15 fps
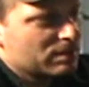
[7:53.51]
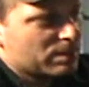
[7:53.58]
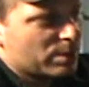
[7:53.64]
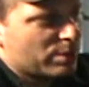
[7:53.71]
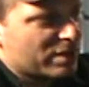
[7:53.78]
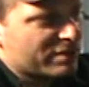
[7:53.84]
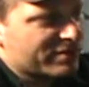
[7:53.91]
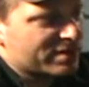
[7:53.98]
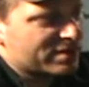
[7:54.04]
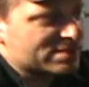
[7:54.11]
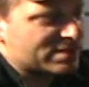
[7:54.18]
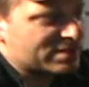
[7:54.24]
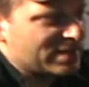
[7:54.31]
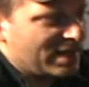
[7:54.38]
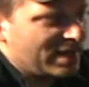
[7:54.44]
But wherever there's
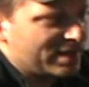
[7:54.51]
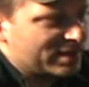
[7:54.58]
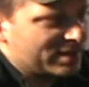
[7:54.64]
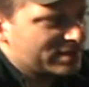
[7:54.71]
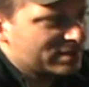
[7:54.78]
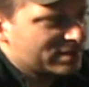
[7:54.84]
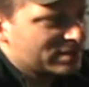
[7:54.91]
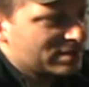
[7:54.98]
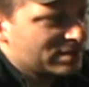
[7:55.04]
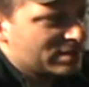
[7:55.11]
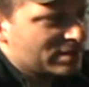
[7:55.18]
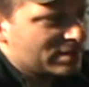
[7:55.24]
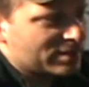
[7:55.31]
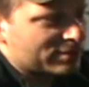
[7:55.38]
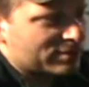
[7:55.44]
a dent,
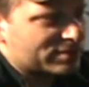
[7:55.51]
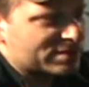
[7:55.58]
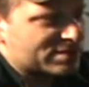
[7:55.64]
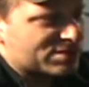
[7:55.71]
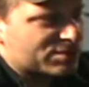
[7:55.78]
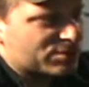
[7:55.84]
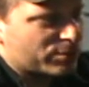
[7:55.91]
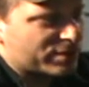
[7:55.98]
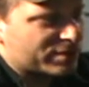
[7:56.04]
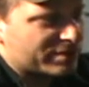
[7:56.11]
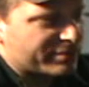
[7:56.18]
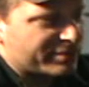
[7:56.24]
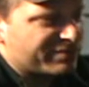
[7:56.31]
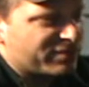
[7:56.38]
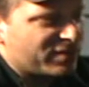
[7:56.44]
it'll distort the
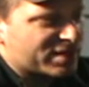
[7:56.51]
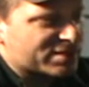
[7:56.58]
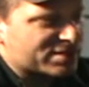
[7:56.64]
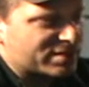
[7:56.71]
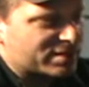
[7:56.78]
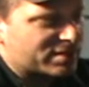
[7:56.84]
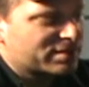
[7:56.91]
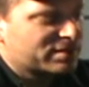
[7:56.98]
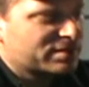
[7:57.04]
reflection.